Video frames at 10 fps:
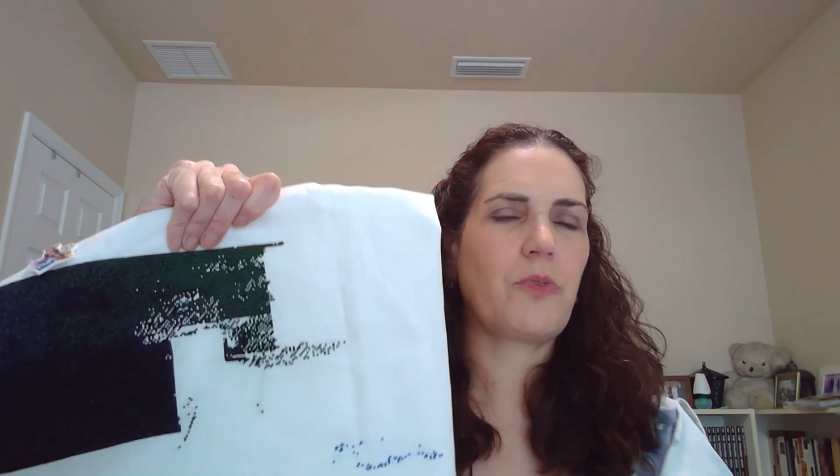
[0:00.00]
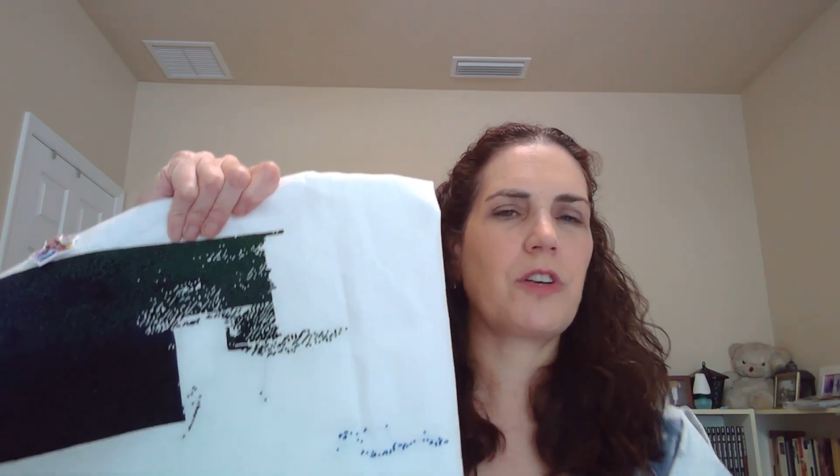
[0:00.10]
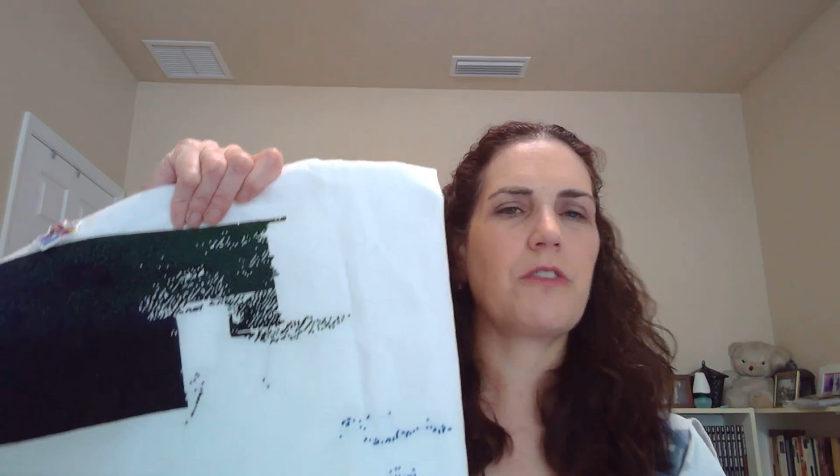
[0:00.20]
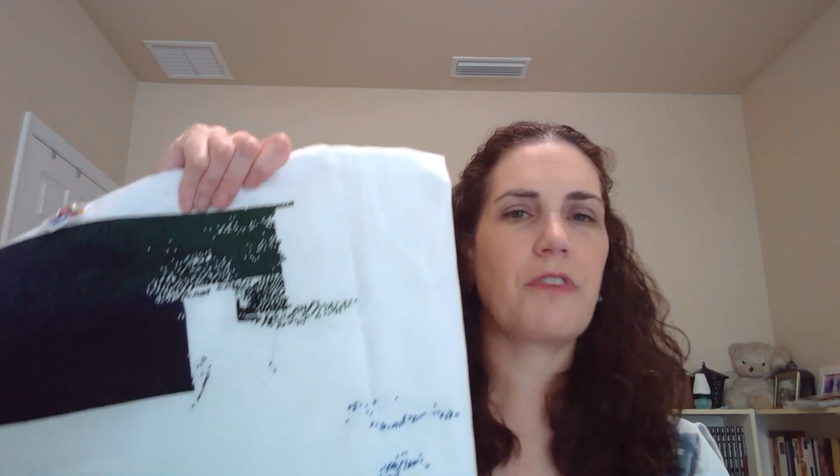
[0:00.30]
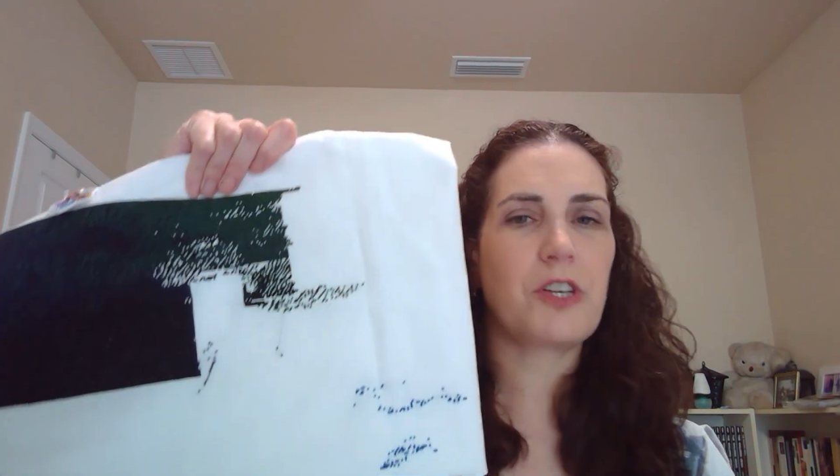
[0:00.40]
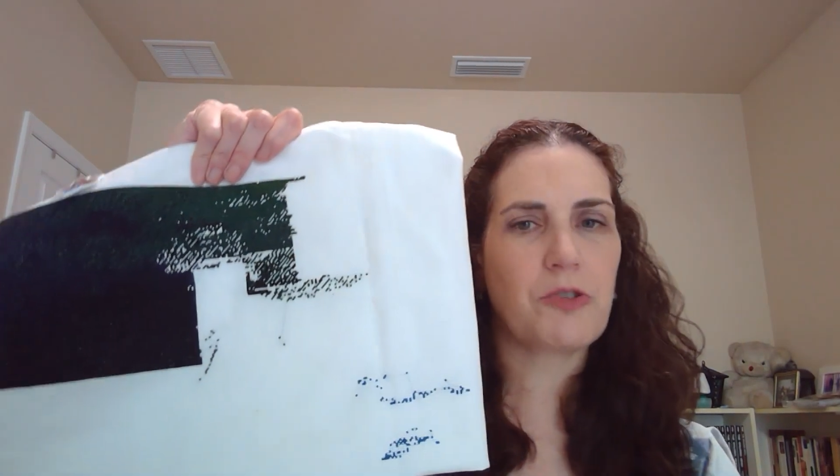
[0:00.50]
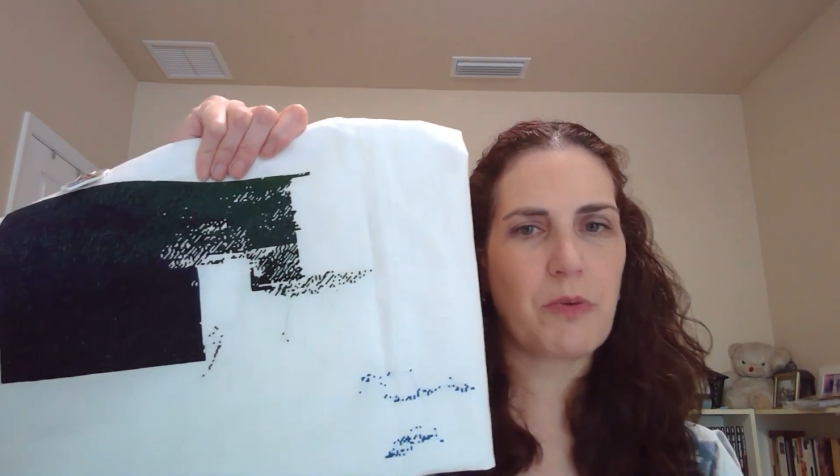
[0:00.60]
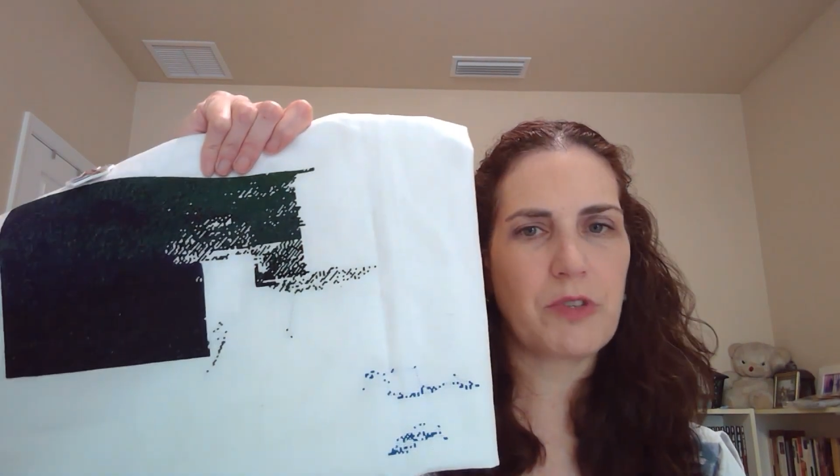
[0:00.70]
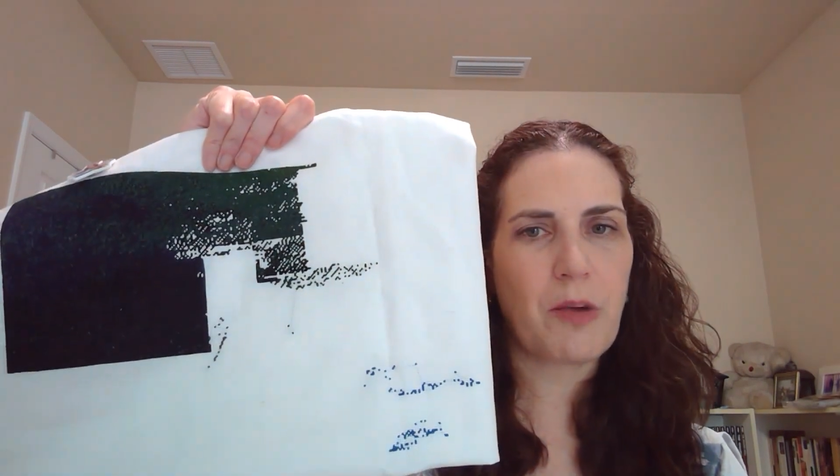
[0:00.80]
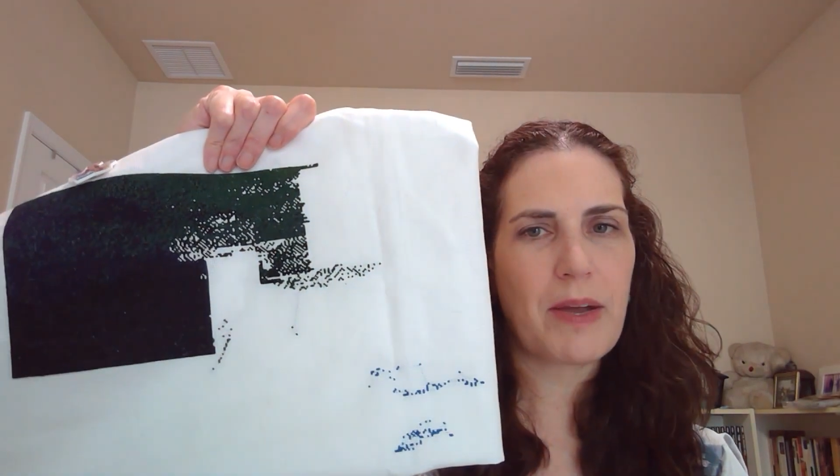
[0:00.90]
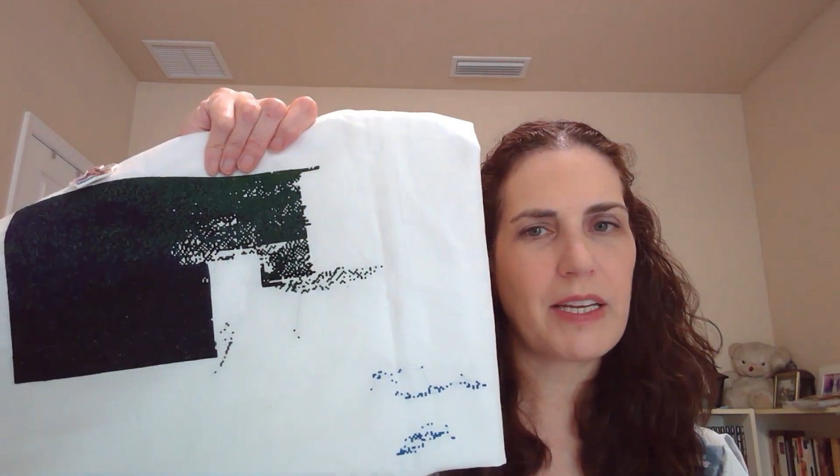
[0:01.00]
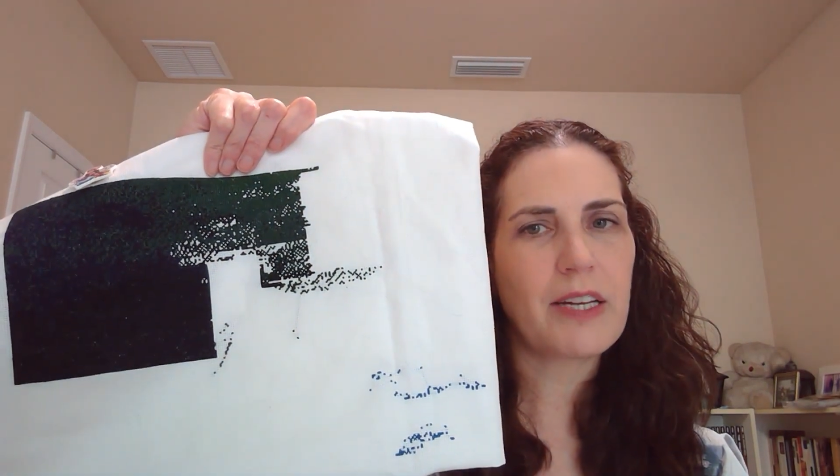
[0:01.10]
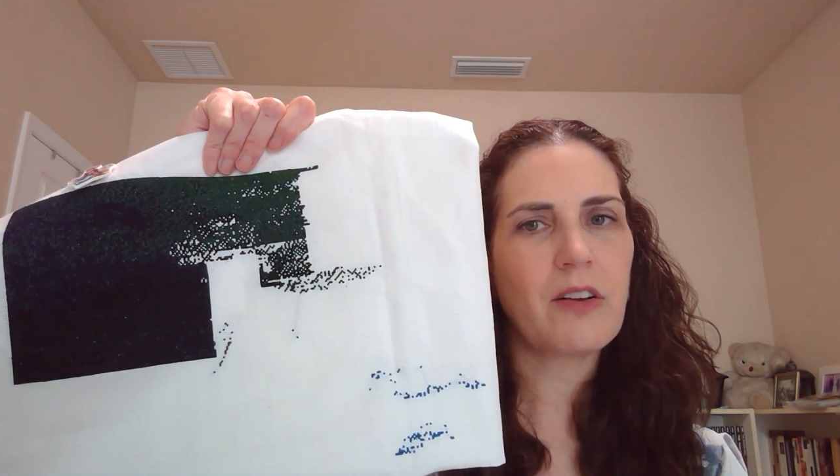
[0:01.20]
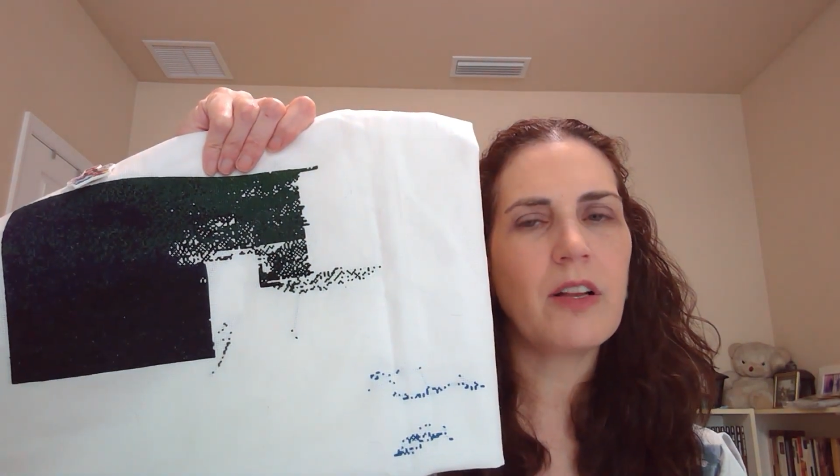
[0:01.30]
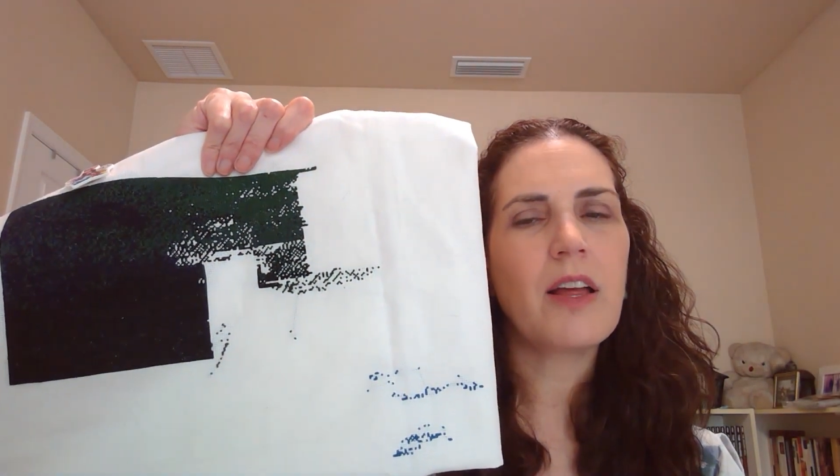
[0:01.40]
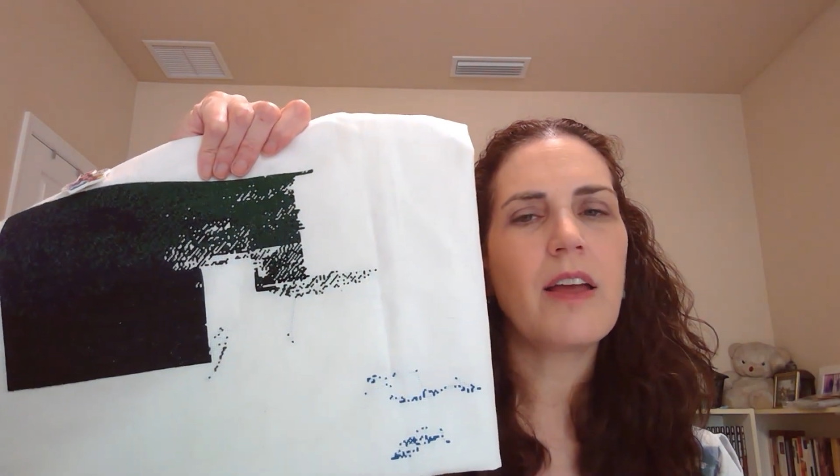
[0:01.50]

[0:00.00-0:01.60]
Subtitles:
wanted to finish what was on my needle.